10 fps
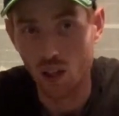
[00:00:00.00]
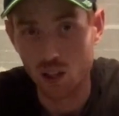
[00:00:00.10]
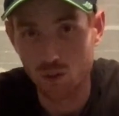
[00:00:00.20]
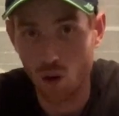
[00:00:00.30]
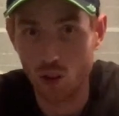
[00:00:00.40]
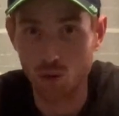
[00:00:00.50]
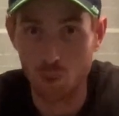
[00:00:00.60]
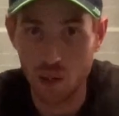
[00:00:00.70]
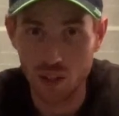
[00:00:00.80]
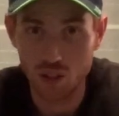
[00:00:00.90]
as far as
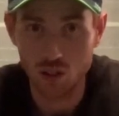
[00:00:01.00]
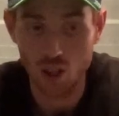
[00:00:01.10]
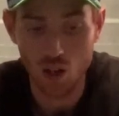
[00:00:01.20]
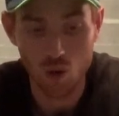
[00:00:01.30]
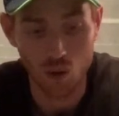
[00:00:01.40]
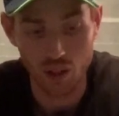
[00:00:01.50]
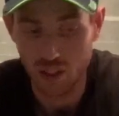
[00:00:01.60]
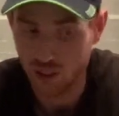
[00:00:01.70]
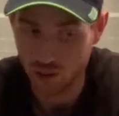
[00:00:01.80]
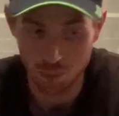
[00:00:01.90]
repairs go, or
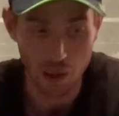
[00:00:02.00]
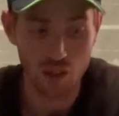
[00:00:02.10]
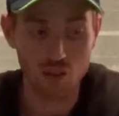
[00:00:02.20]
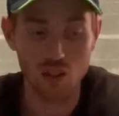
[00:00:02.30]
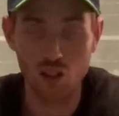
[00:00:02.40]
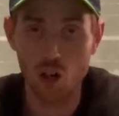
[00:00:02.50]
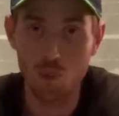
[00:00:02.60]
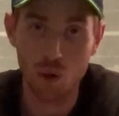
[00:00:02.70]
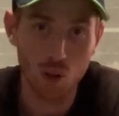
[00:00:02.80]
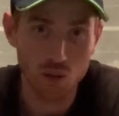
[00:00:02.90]
mounting
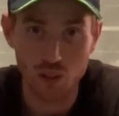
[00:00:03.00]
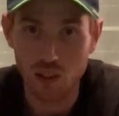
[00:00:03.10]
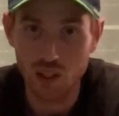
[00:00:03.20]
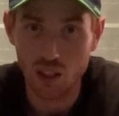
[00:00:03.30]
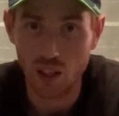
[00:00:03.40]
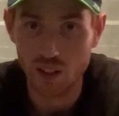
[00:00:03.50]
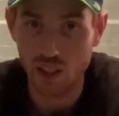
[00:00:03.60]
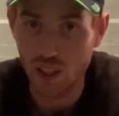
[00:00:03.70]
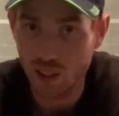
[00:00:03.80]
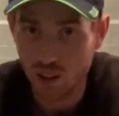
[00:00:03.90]
GoPros or anything like
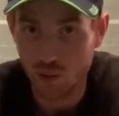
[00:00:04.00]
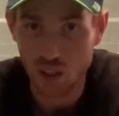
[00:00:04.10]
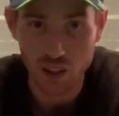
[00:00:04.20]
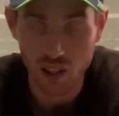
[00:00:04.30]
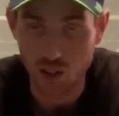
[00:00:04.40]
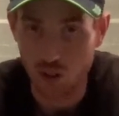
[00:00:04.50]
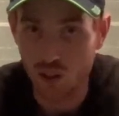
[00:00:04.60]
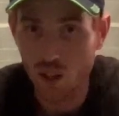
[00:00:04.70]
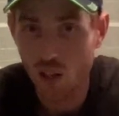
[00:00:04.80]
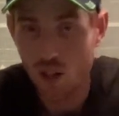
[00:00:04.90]
that of that nature.
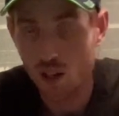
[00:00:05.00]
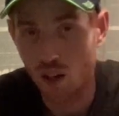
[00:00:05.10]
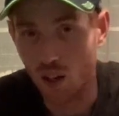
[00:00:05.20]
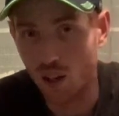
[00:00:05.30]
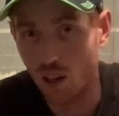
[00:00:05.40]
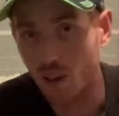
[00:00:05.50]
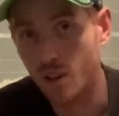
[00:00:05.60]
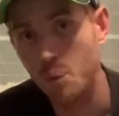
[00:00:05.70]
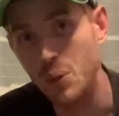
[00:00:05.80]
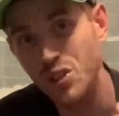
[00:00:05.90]

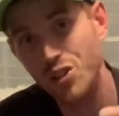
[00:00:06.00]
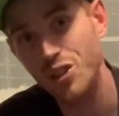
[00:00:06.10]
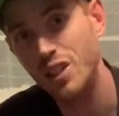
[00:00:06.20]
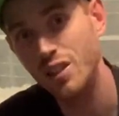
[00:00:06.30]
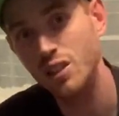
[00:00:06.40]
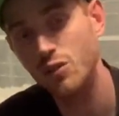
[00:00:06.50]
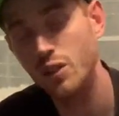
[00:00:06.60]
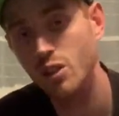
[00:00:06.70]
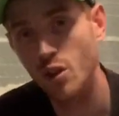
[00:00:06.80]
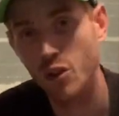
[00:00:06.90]
Be sure to give this
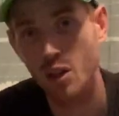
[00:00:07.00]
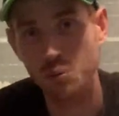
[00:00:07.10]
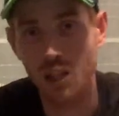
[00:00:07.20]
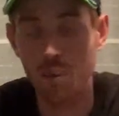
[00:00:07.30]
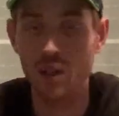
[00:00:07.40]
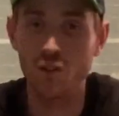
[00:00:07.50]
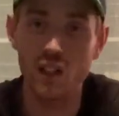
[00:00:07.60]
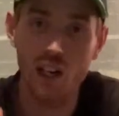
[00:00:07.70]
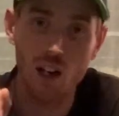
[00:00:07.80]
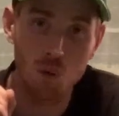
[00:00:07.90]
video a thumbs up if
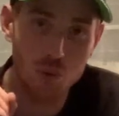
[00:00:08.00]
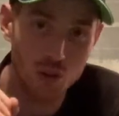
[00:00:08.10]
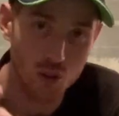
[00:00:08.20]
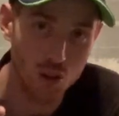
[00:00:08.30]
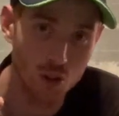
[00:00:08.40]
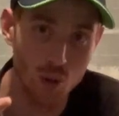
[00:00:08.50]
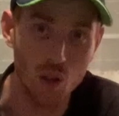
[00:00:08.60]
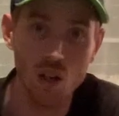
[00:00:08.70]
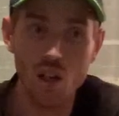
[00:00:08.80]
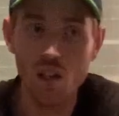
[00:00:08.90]
it helped you.
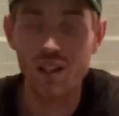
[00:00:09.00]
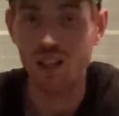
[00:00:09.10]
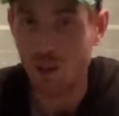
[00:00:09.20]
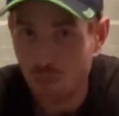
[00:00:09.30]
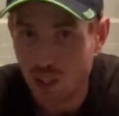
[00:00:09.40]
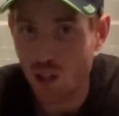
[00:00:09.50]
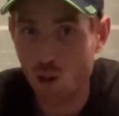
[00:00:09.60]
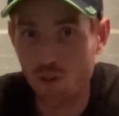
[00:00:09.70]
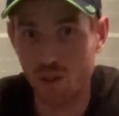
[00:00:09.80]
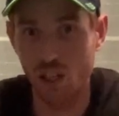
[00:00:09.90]
Let me
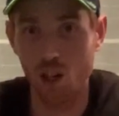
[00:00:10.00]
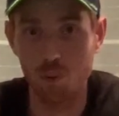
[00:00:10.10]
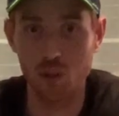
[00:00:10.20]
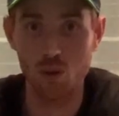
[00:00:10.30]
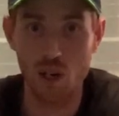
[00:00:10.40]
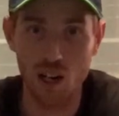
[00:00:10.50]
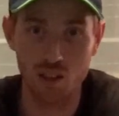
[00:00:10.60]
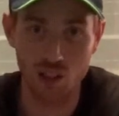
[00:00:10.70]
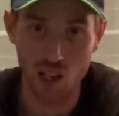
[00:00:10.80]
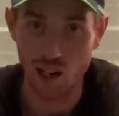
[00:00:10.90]
know if it helped you
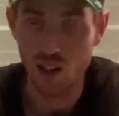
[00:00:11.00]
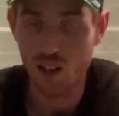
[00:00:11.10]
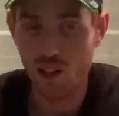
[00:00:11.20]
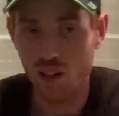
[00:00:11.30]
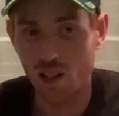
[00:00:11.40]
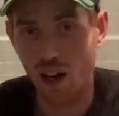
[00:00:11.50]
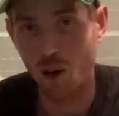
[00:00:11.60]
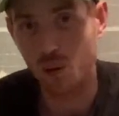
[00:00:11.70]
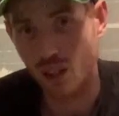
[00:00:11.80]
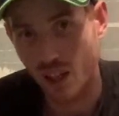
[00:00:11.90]
out or not. I
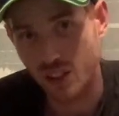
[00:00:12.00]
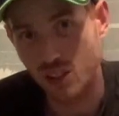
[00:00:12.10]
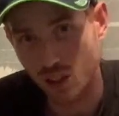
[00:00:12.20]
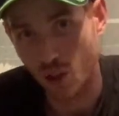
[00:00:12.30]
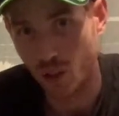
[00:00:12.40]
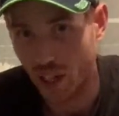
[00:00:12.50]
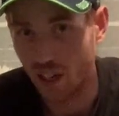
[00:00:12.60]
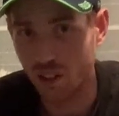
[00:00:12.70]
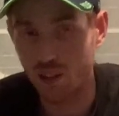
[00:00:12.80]
would like to know that.